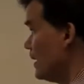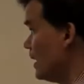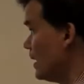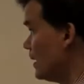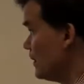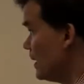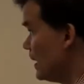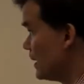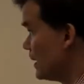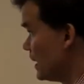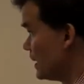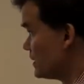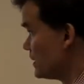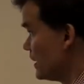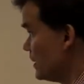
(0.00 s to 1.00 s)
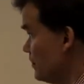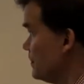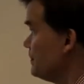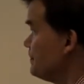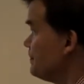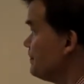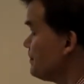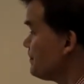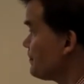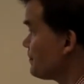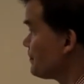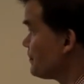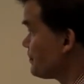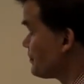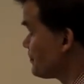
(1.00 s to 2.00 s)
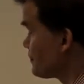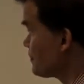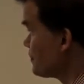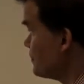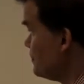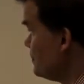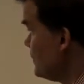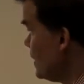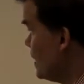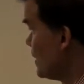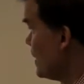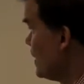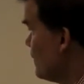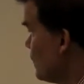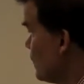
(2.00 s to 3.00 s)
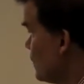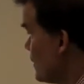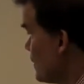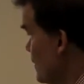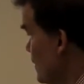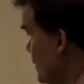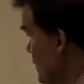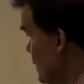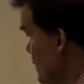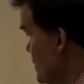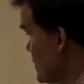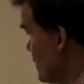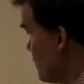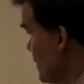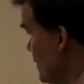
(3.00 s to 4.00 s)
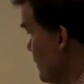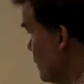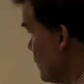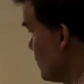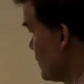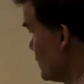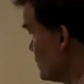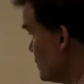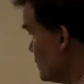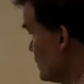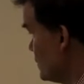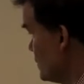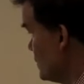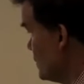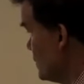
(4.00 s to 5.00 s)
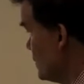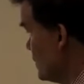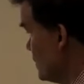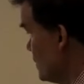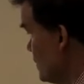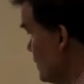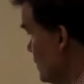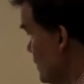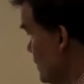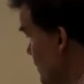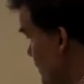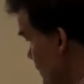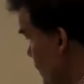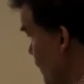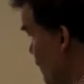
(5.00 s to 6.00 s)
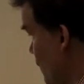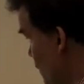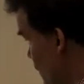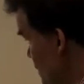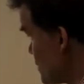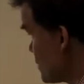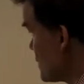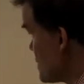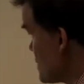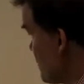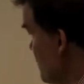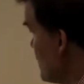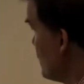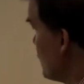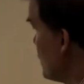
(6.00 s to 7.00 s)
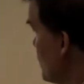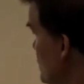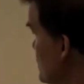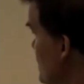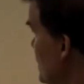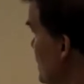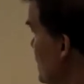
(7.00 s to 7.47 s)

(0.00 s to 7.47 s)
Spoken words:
at that step. And then for the receive beamformers, for fixed receive beamformers,